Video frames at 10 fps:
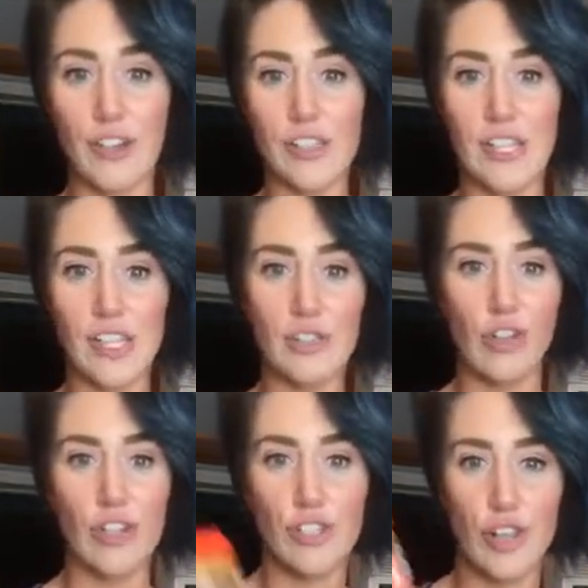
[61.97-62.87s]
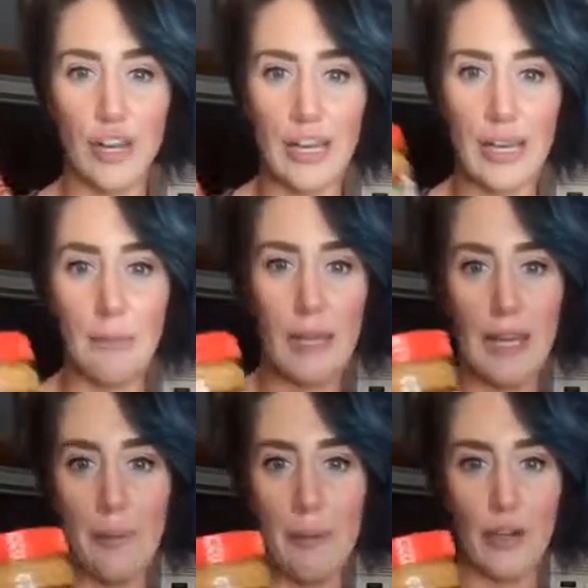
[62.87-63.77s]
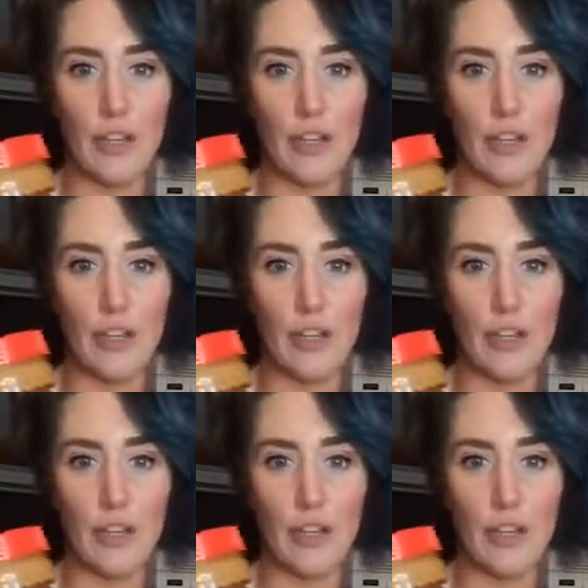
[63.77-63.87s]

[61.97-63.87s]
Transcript: First things first, you're gonna need peanut butter.